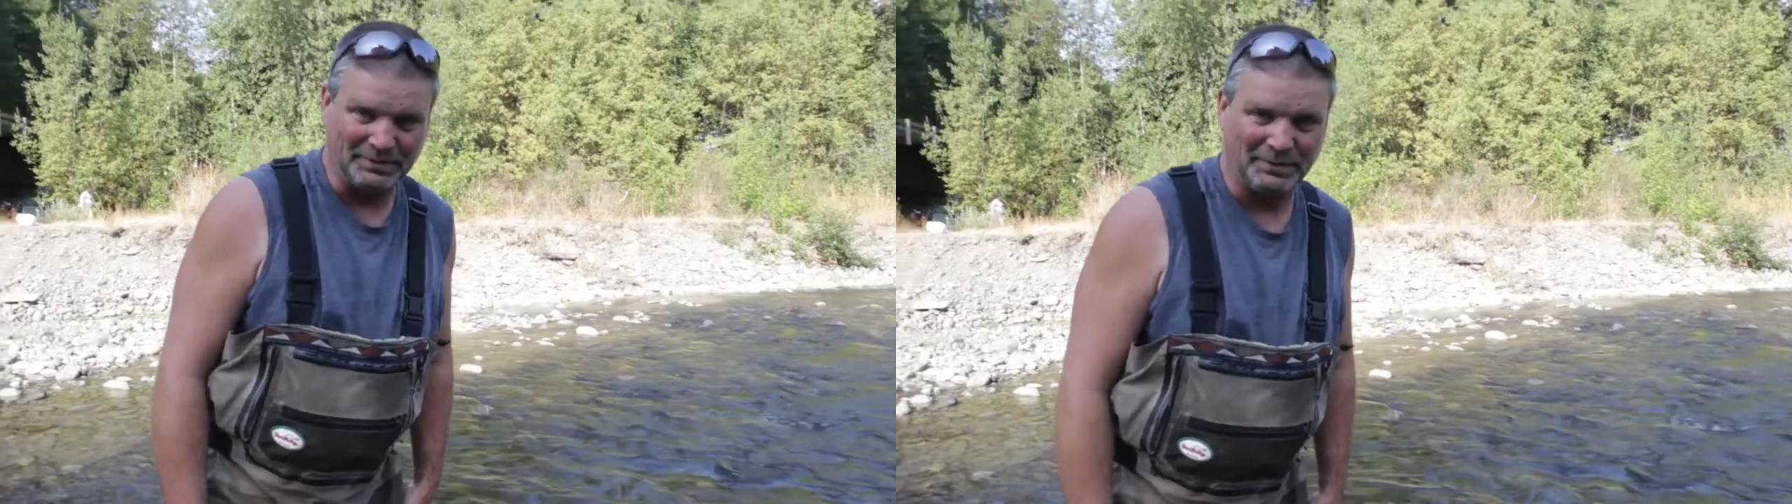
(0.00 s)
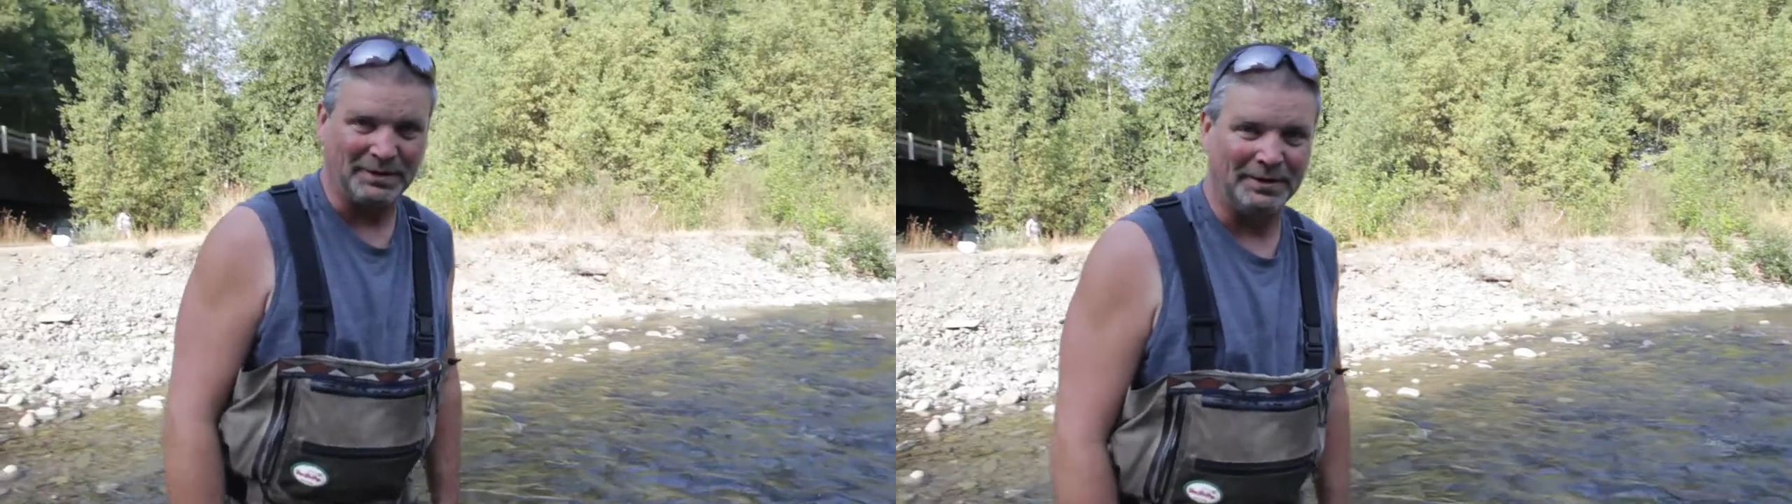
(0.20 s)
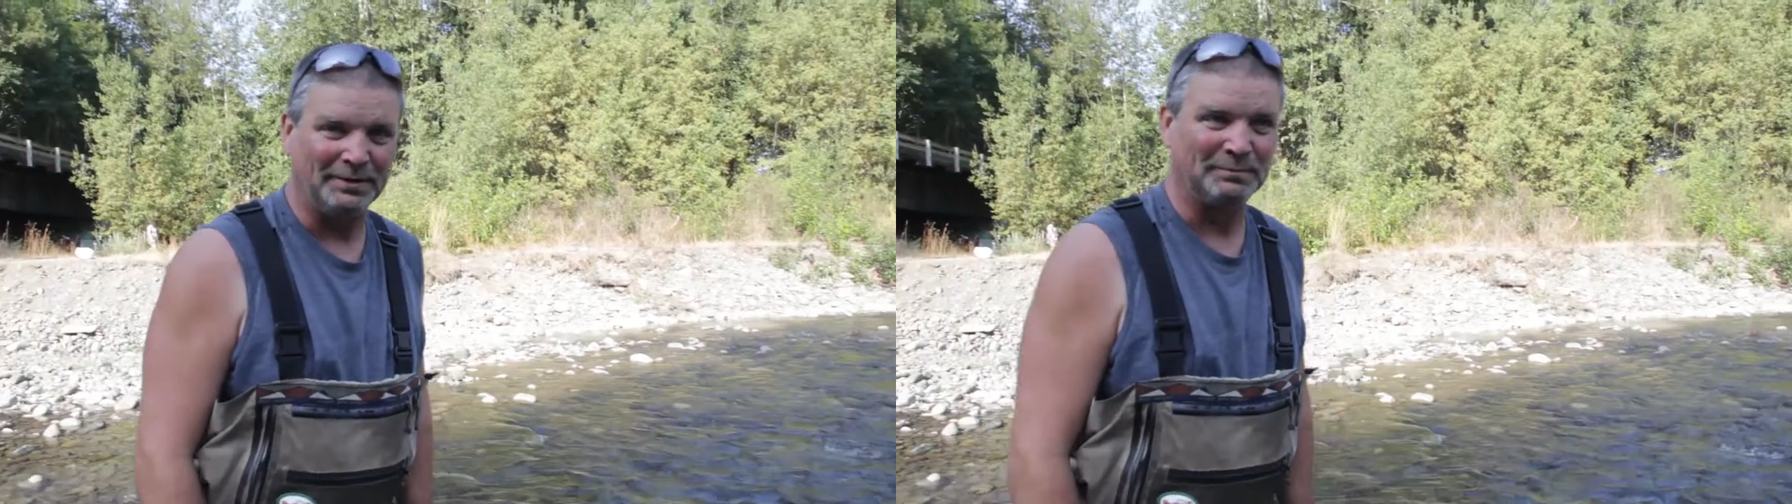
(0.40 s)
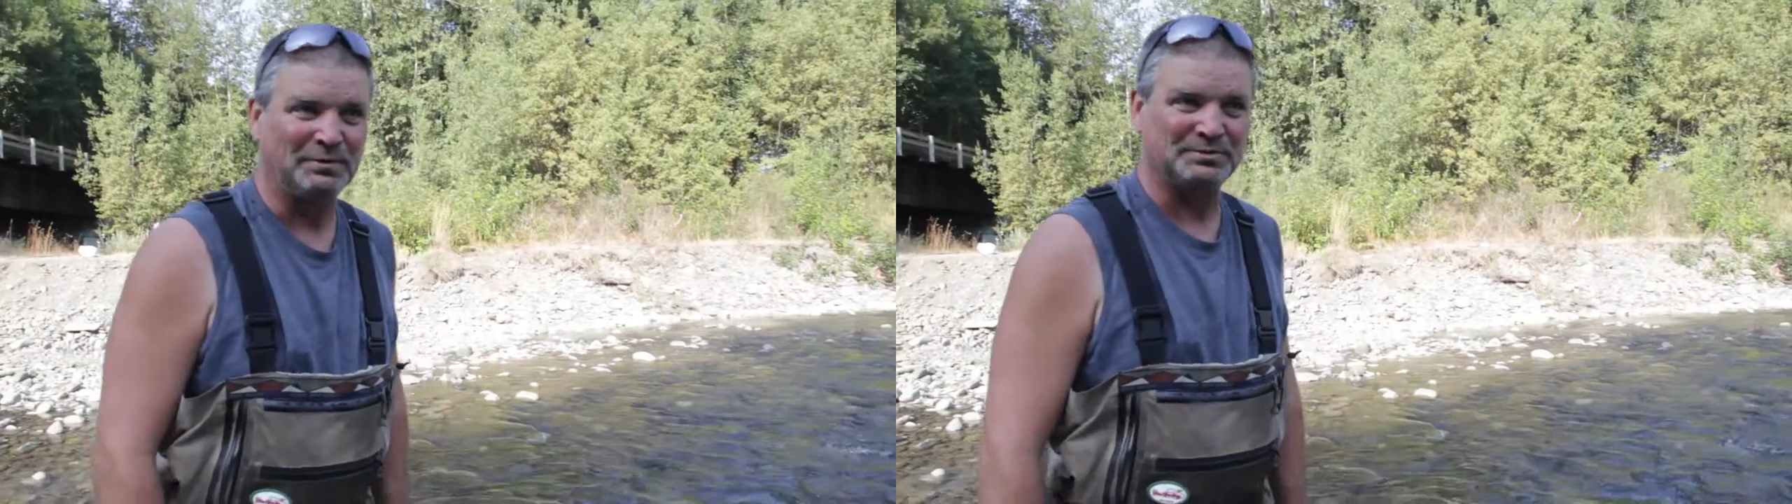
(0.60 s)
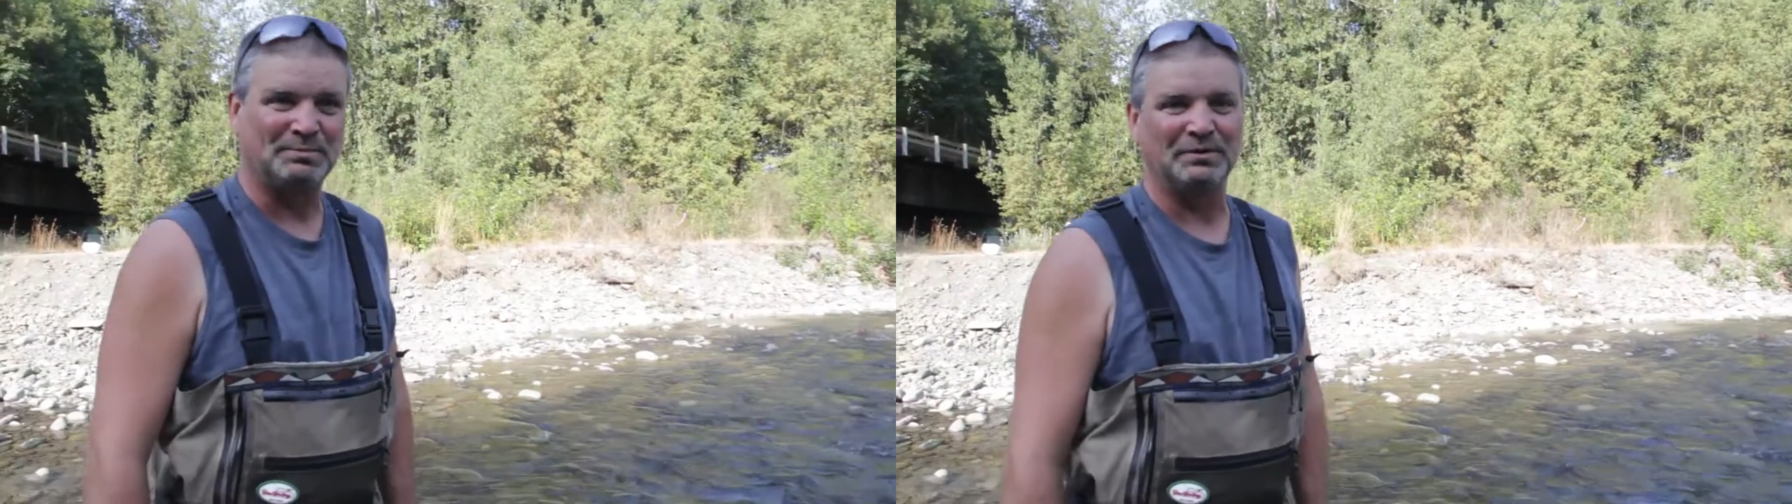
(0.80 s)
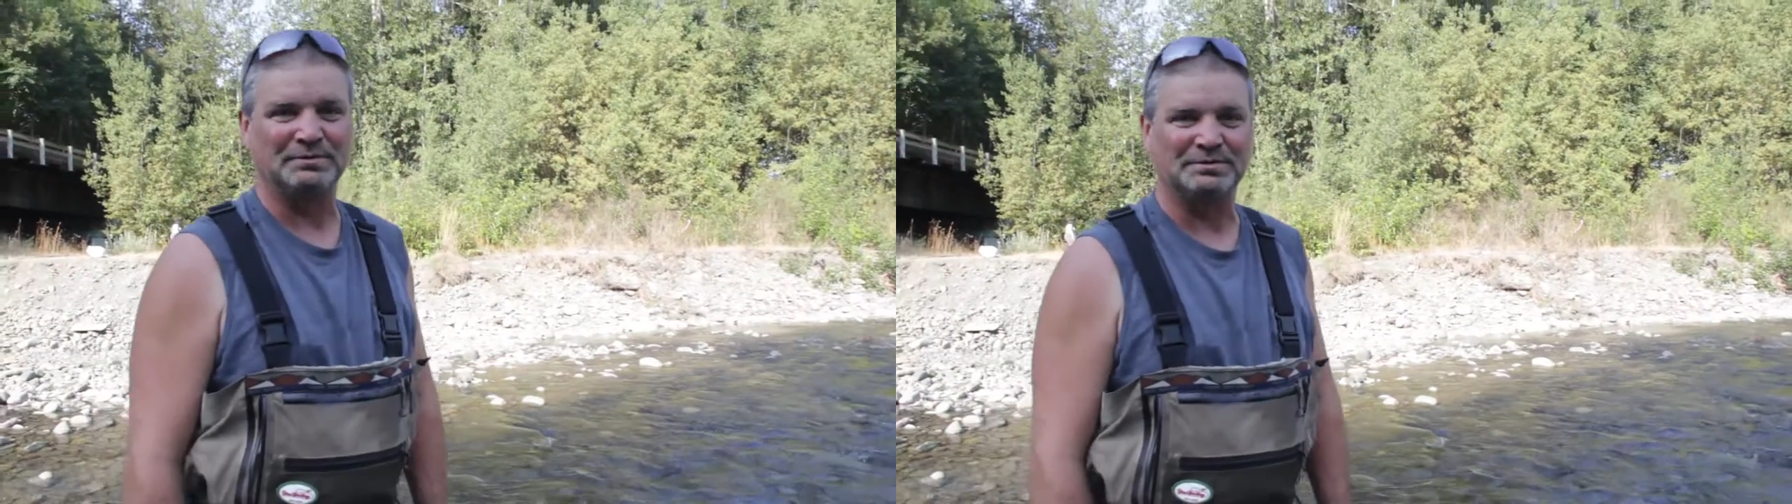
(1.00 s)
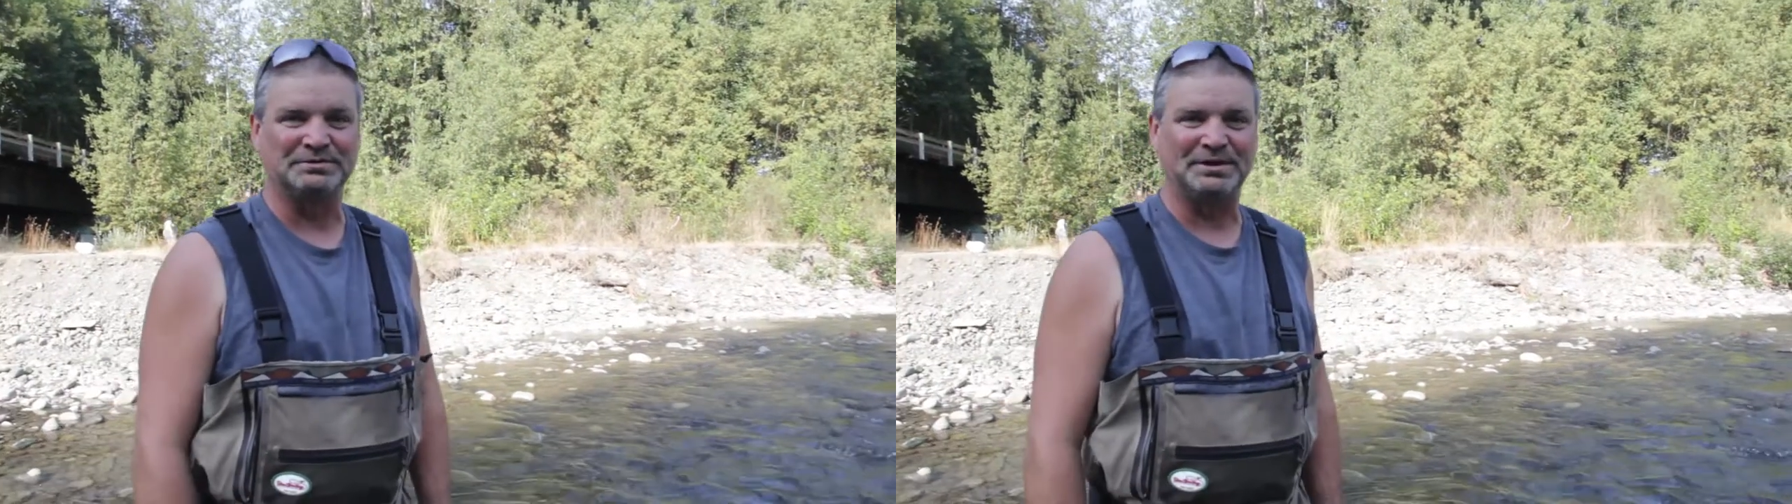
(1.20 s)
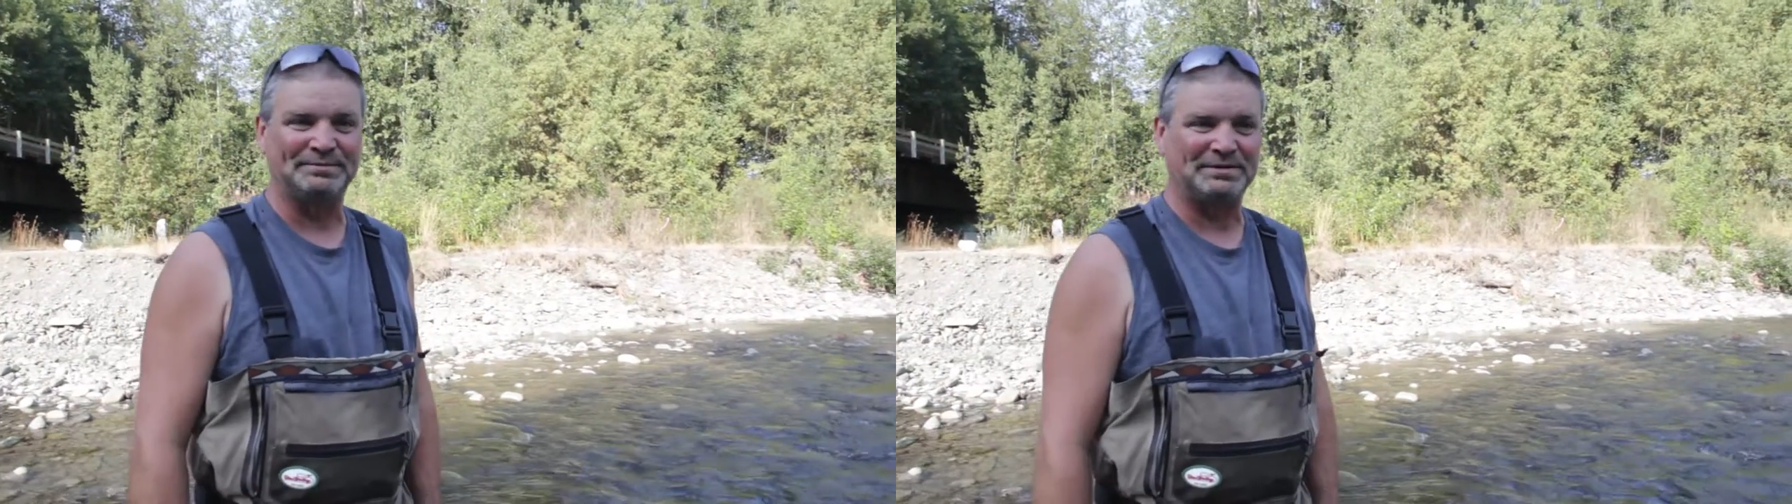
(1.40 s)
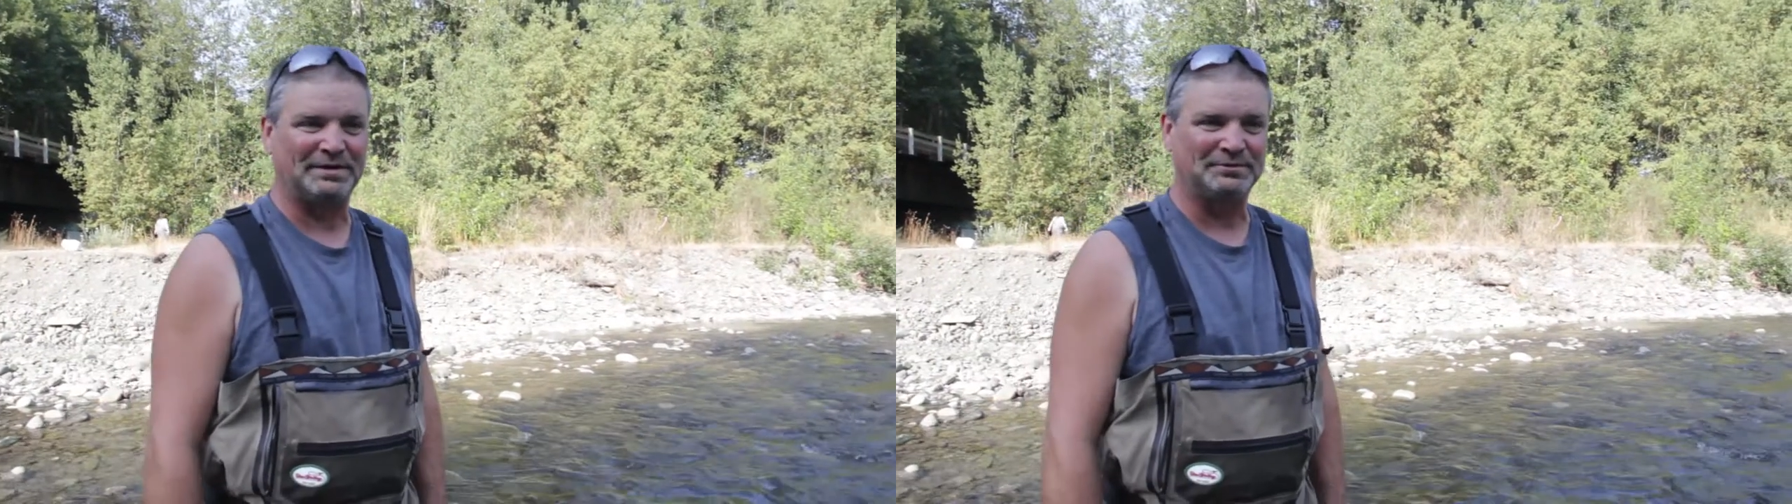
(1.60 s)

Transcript: Okay, I'm Chris Burns at the Jamestown